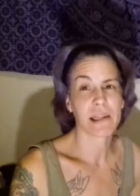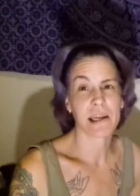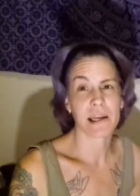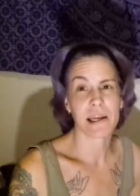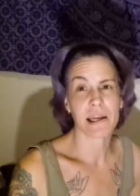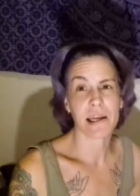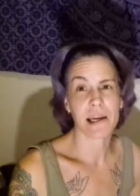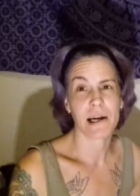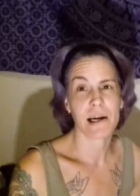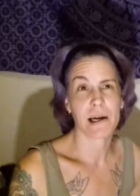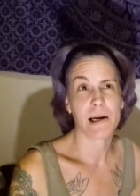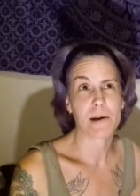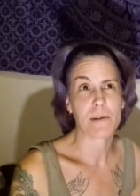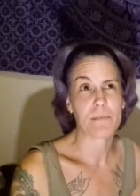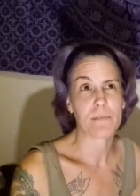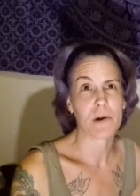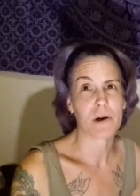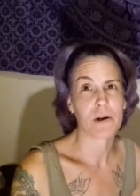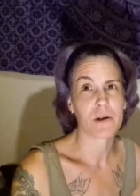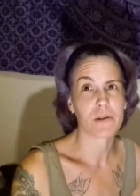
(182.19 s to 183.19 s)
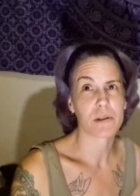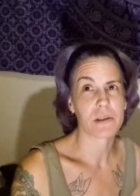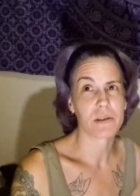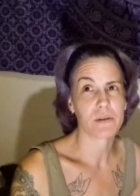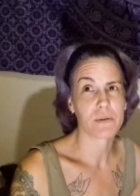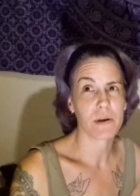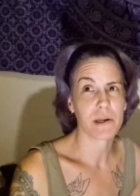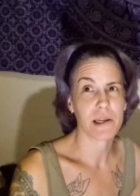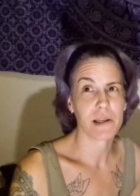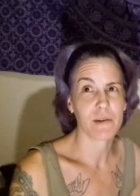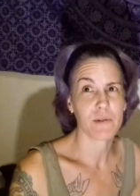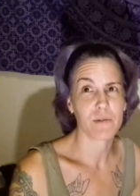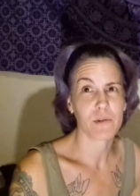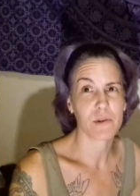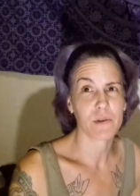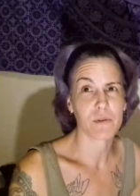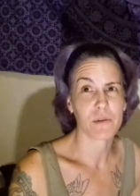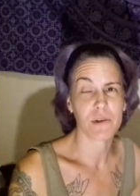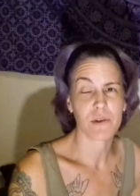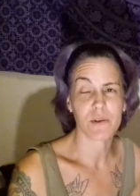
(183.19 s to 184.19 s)
they are still waiting
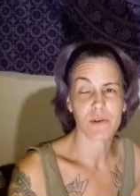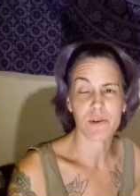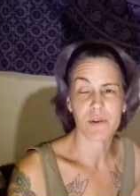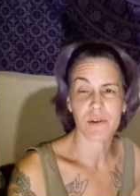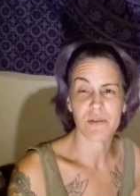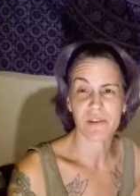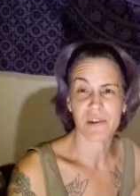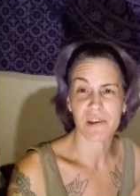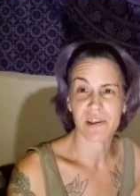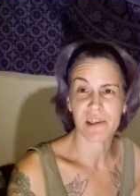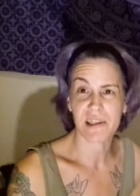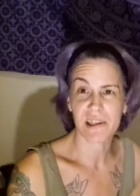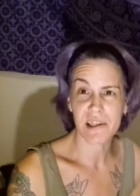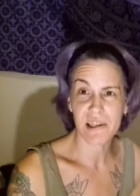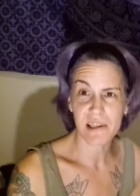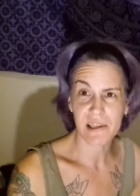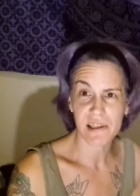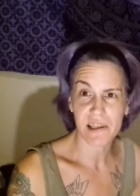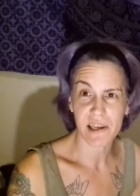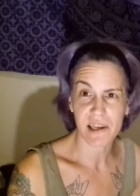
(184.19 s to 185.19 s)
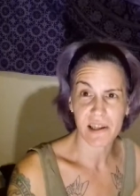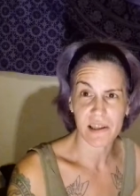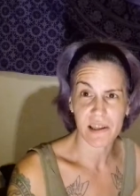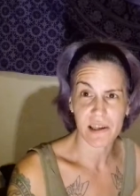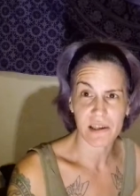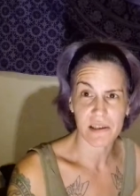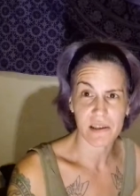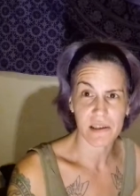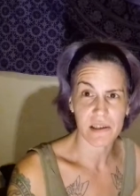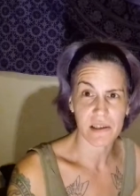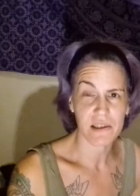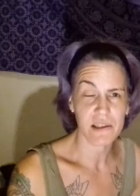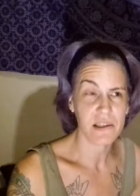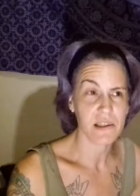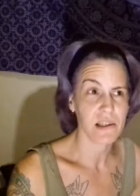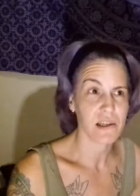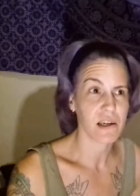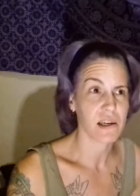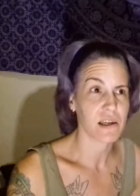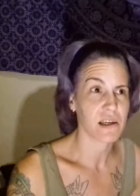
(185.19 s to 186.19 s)
for the results of the CT scan they did.
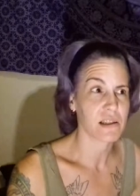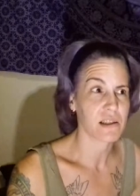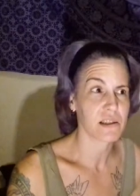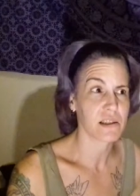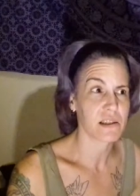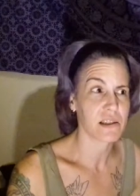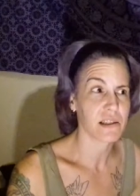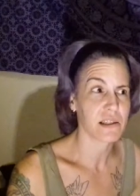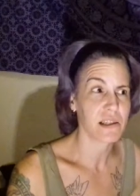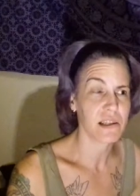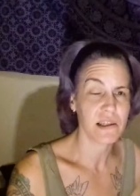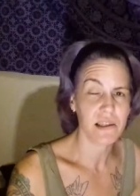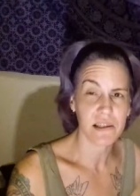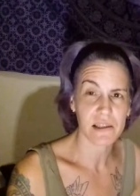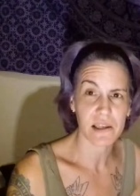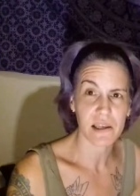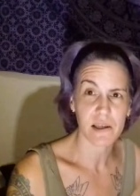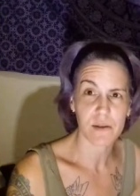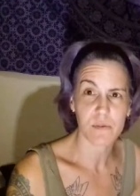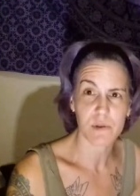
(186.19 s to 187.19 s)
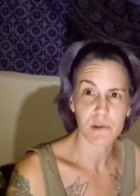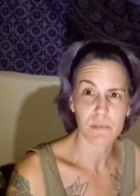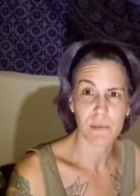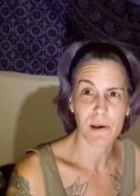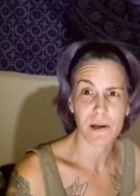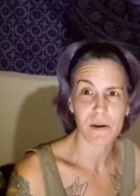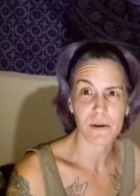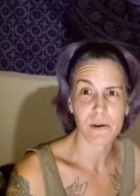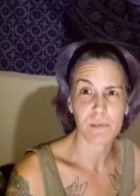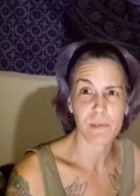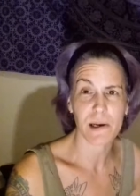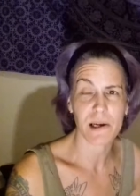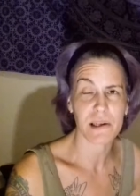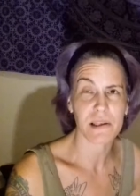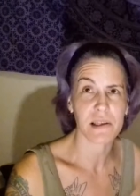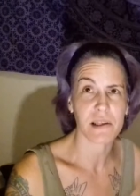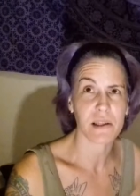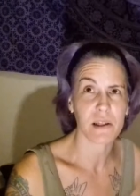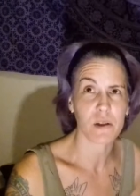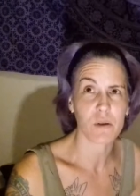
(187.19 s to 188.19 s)
The CT scan was better
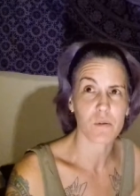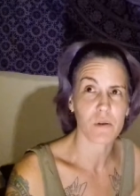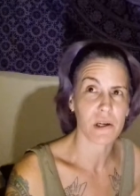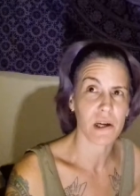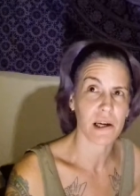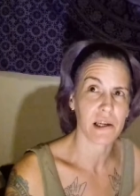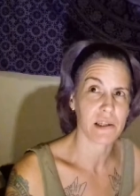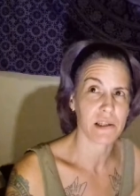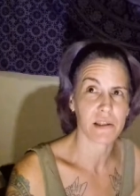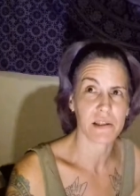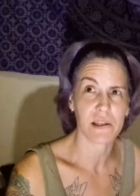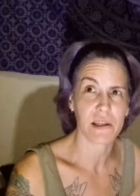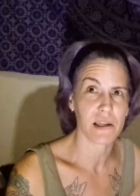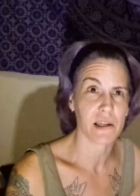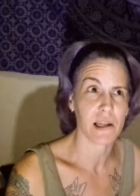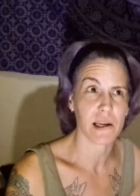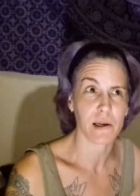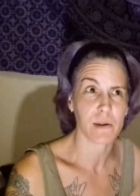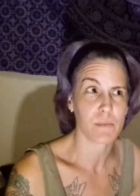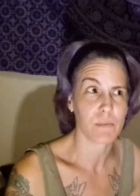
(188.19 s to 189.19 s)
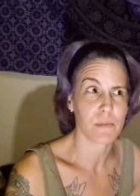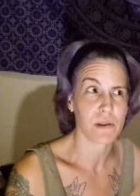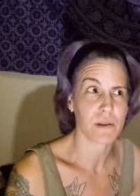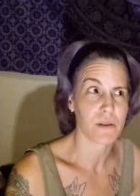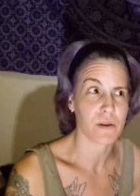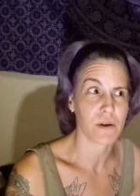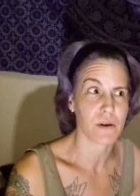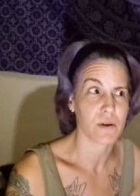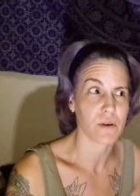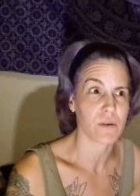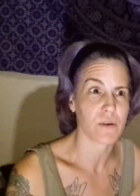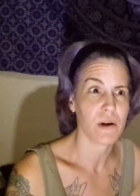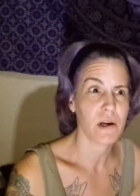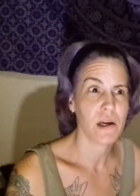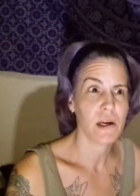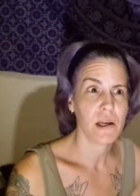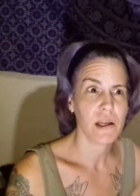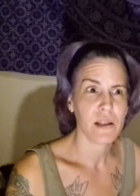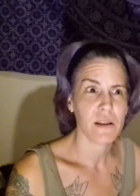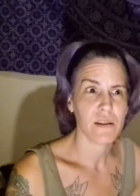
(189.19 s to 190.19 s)
apparently than the one I just did like a month ago.
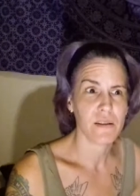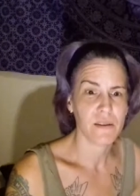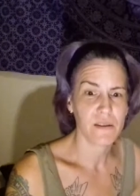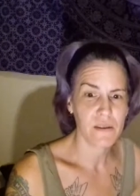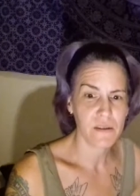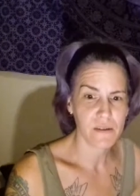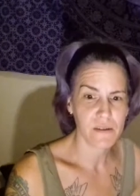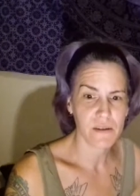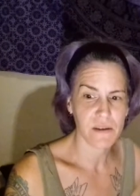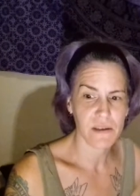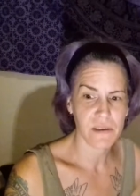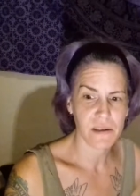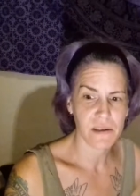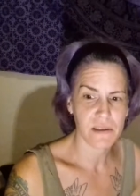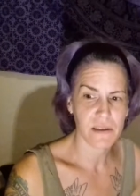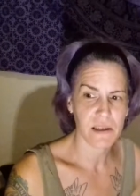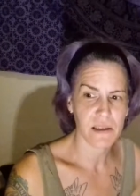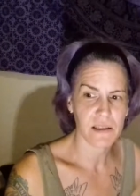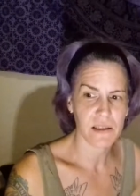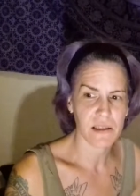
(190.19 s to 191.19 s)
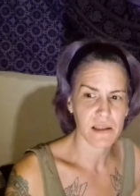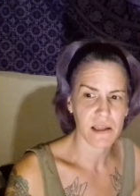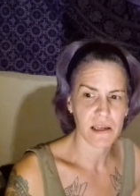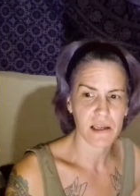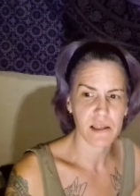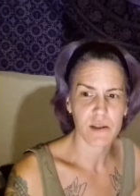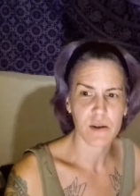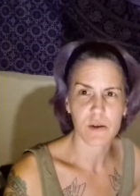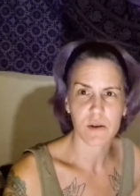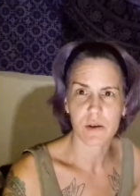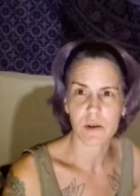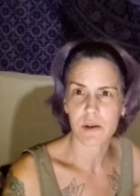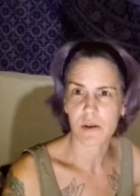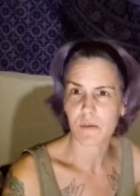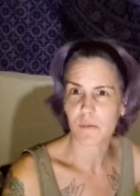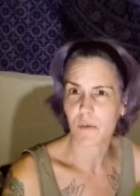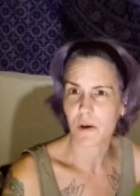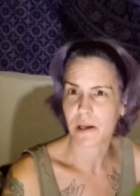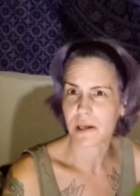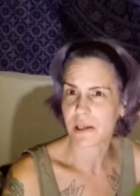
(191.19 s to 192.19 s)
This CT scan that they took
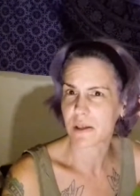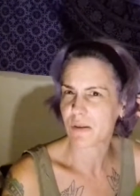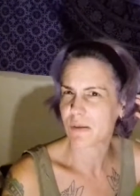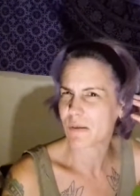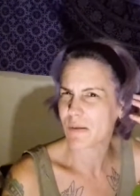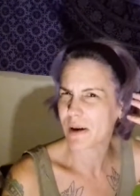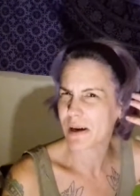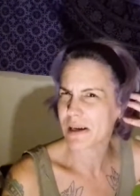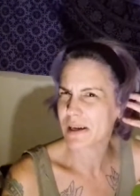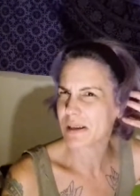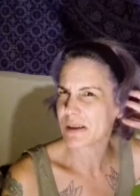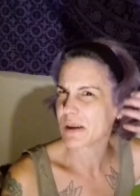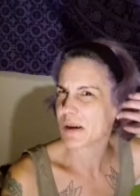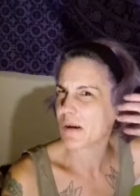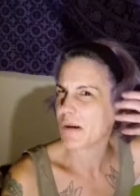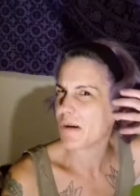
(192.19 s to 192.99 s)
went directly